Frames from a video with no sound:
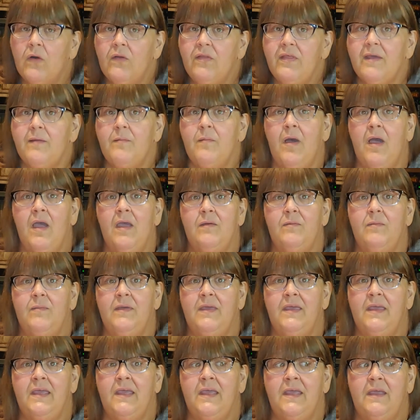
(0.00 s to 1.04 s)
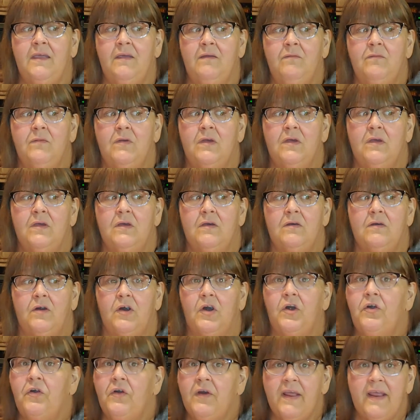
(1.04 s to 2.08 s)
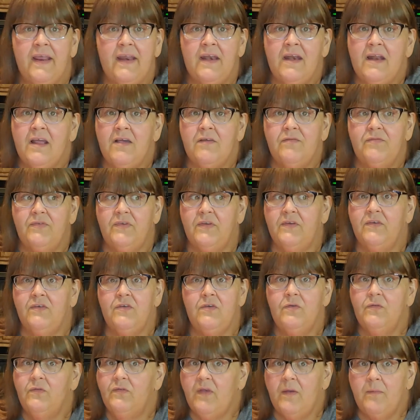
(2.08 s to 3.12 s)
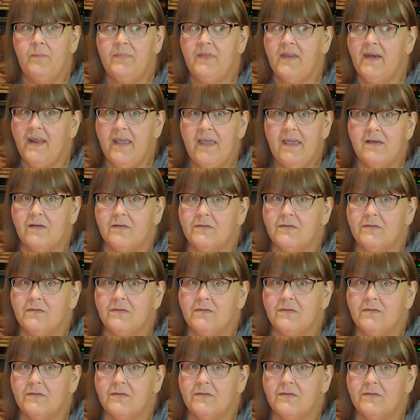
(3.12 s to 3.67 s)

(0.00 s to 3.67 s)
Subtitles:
Or they might be hurting enough to do something else.